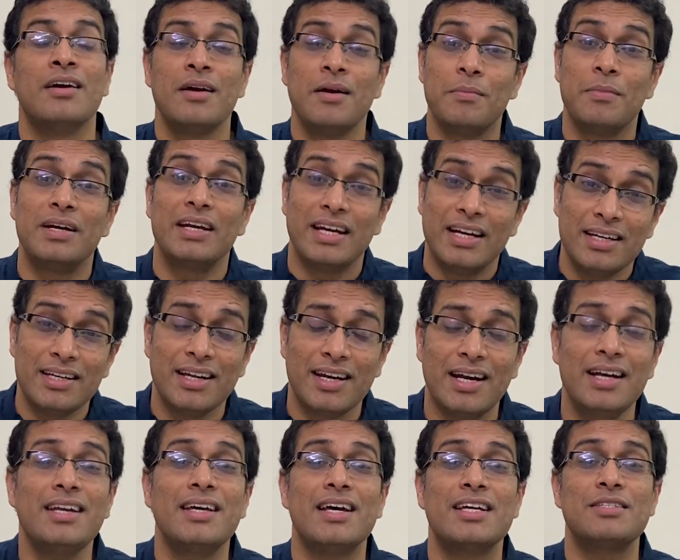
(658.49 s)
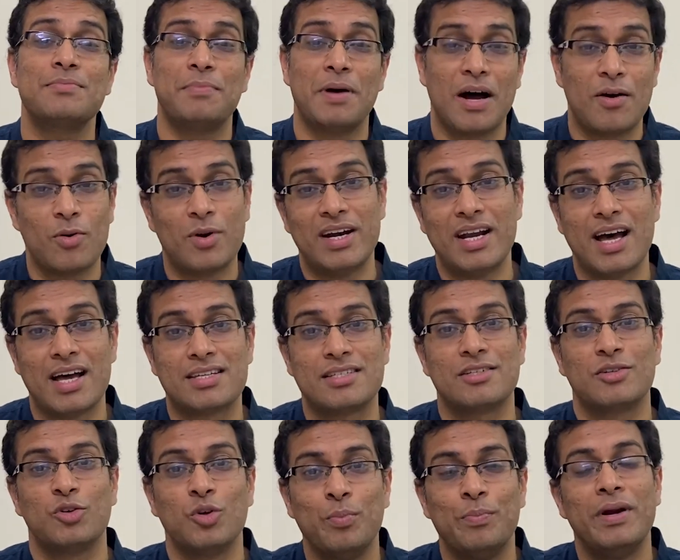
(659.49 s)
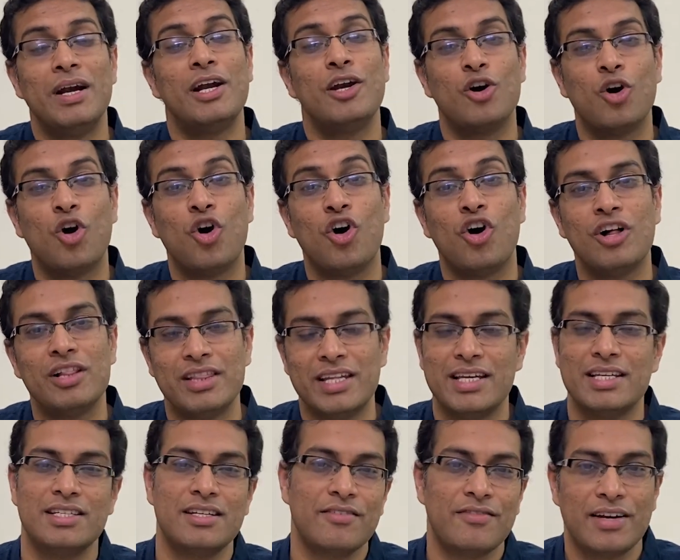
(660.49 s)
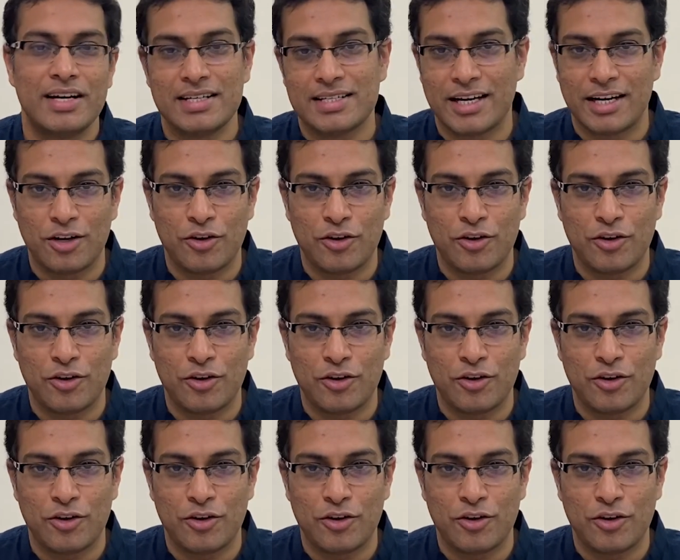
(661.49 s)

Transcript: But internet has powered us to build all these different set